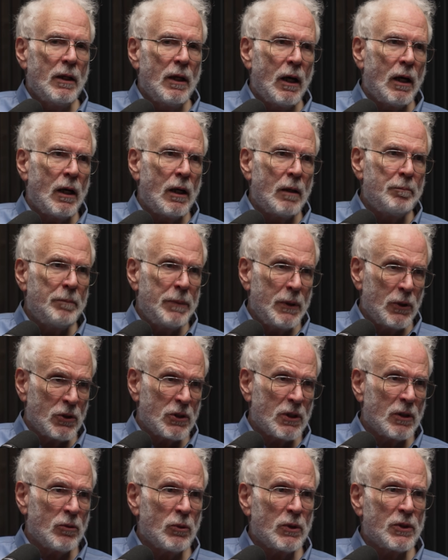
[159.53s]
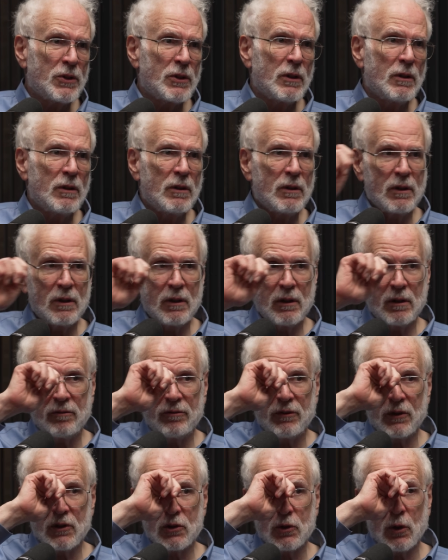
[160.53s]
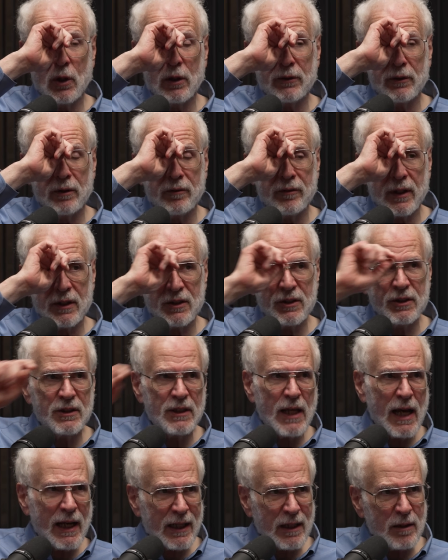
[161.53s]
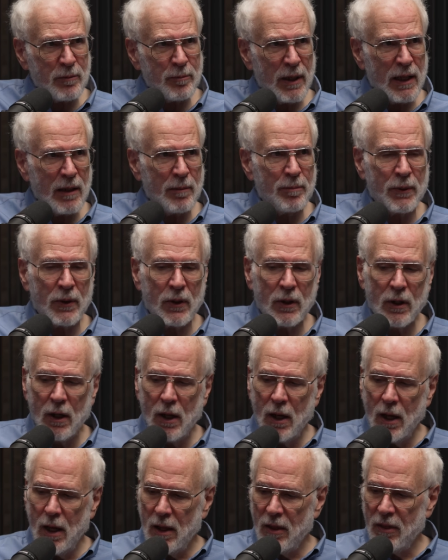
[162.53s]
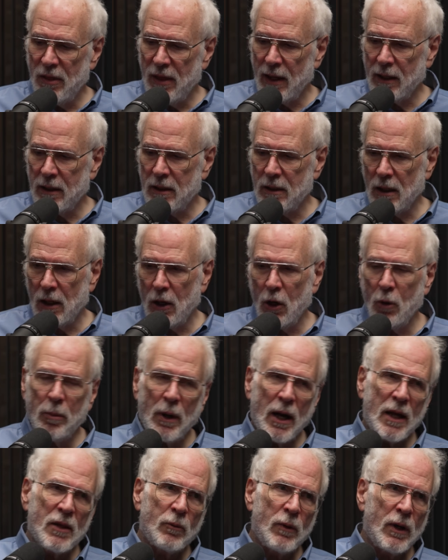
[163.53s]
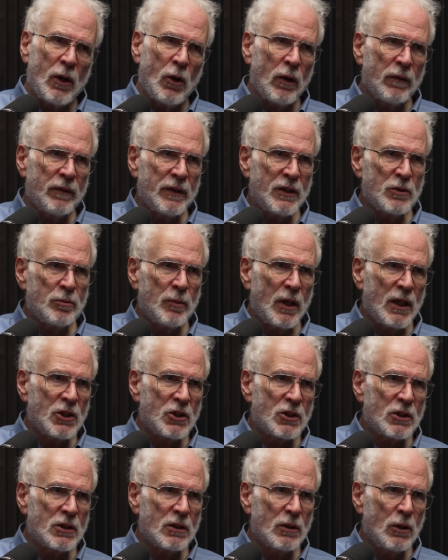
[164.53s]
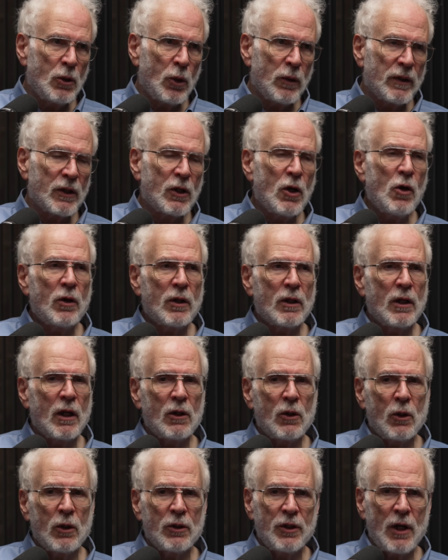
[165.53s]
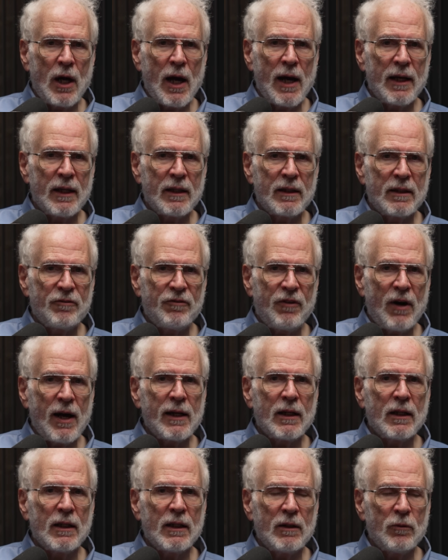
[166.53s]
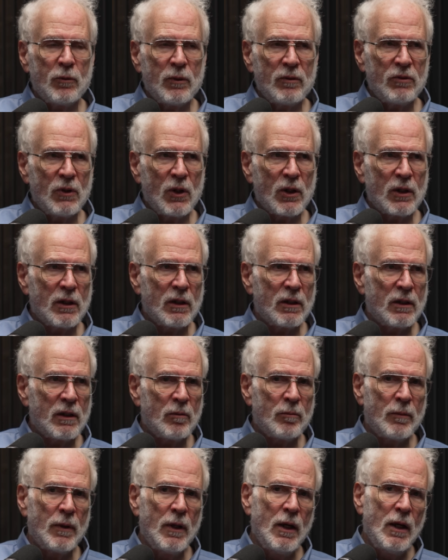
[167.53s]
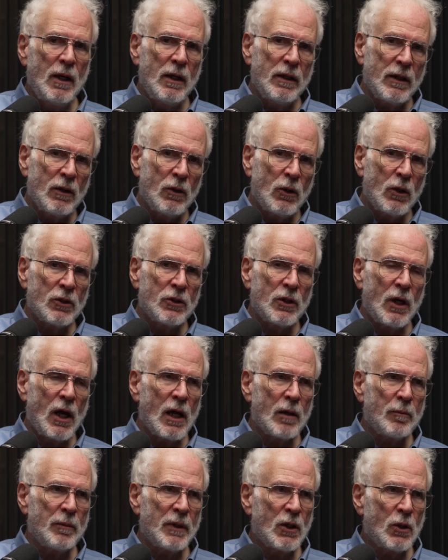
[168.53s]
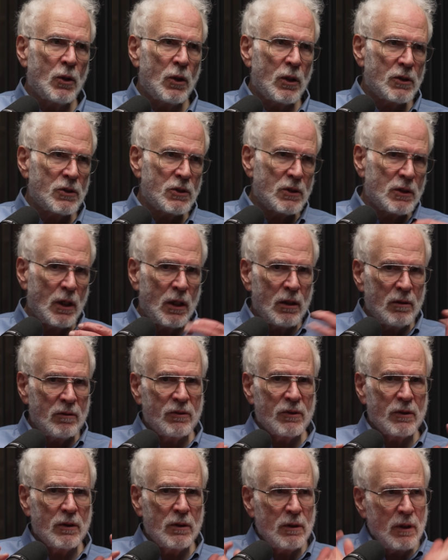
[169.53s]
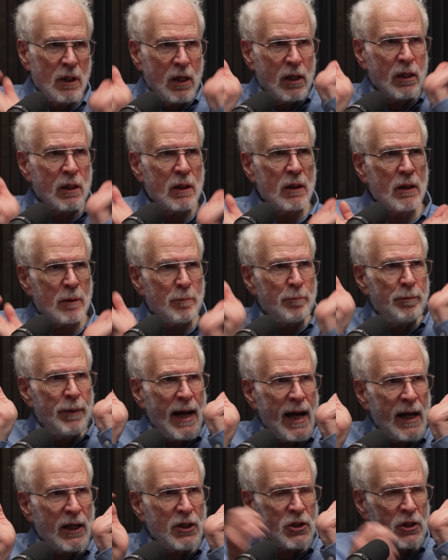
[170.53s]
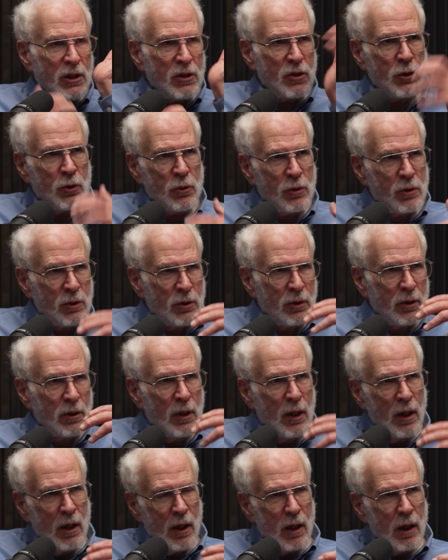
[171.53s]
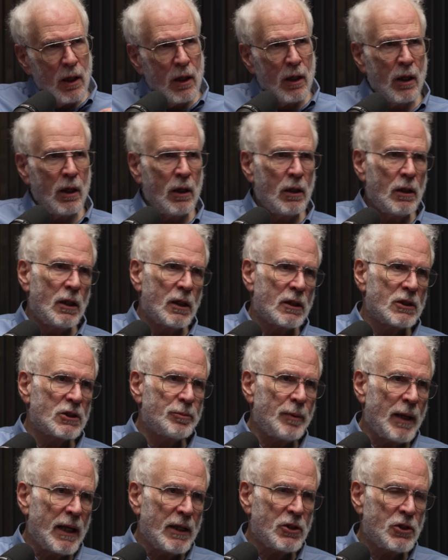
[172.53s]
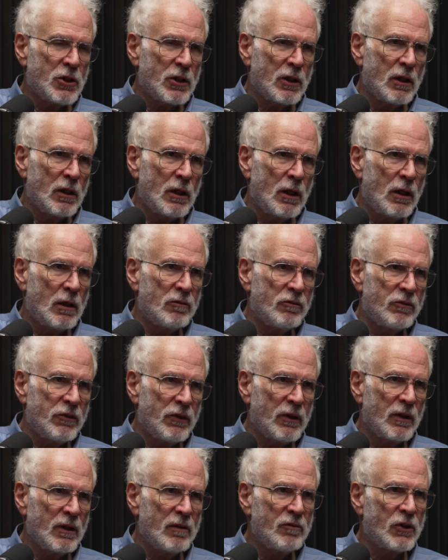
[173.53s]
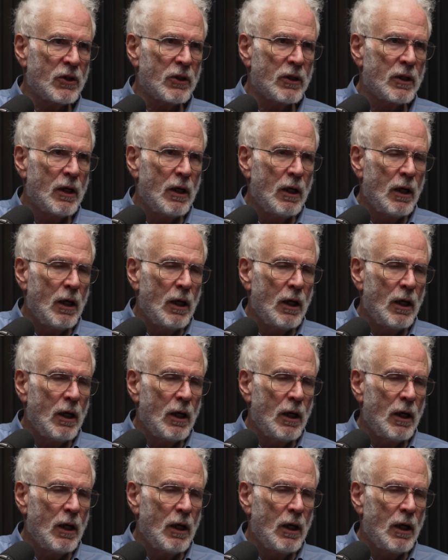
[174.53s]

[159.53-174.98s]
Uh, Pearson was the, the first author of the second paper that, uh, oh, by the way, all these mice on the coconut oil diet, finally, we've looked at them. They're all dying because of lung compaction due to uh, expansion of the liver.